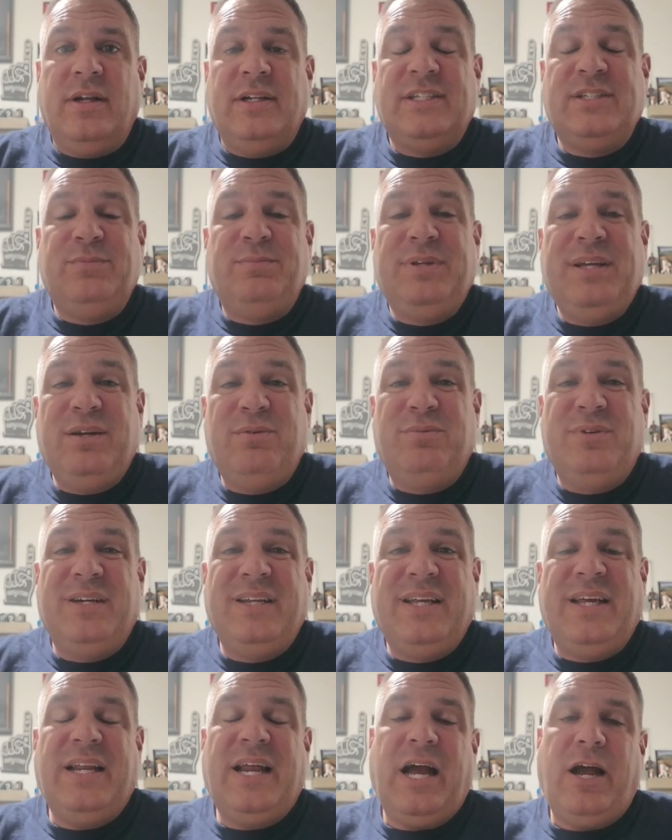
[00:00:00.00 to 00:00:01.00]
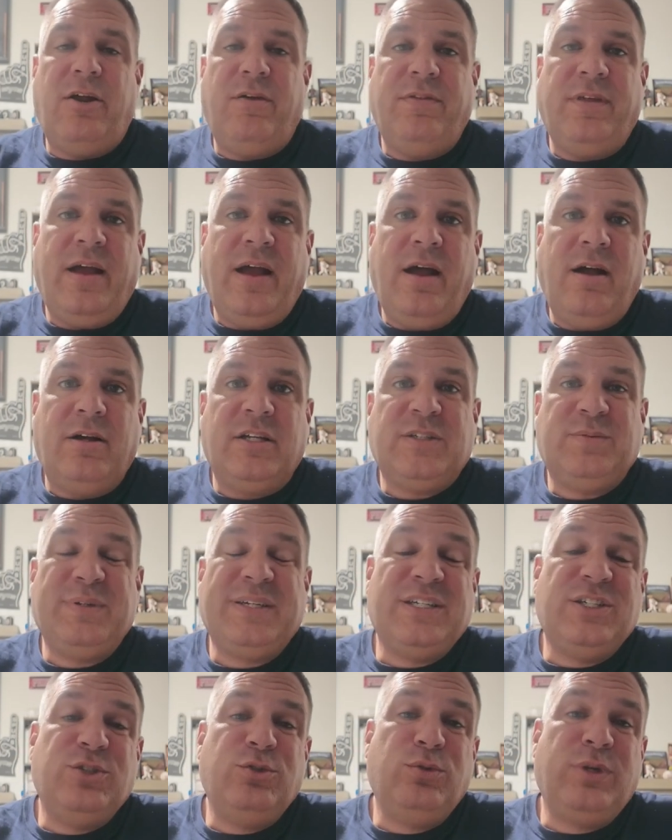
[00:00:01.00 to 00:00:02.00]
to be able to get out of the house
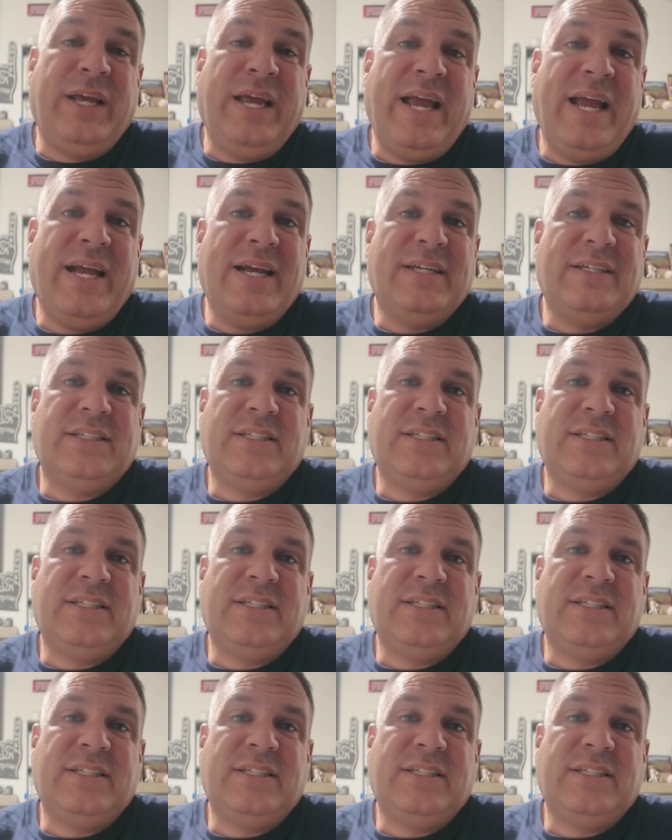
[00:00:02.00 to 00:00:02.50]
because you can't